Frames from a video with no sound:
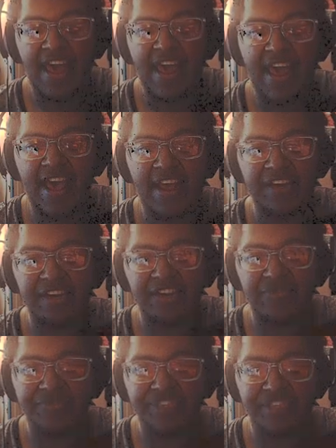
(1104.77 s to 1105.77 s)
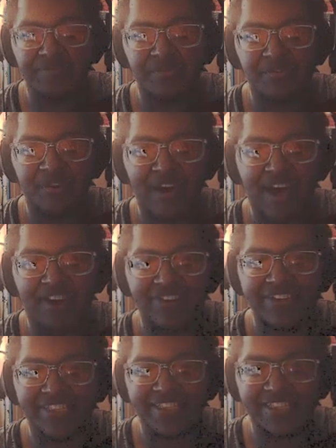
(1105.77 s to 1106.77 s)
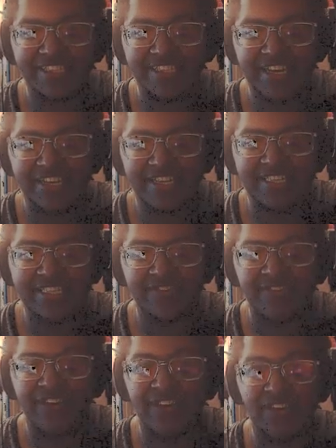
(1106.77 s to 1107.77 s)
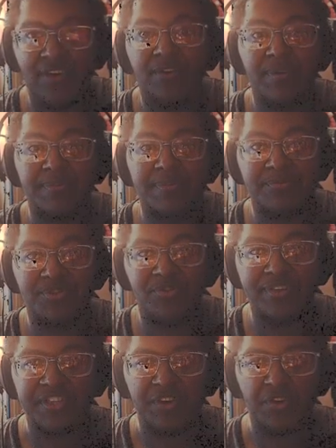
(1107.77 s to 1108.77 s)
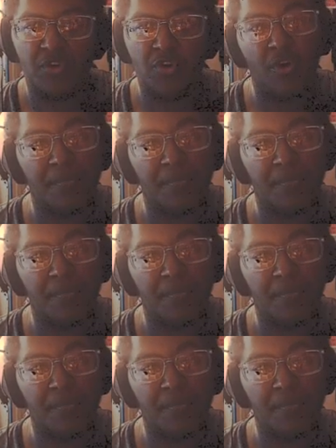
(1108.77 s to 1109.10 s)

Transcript: And, oh dear, poor Alice, yikes. There are a lot of ripped up toys here, or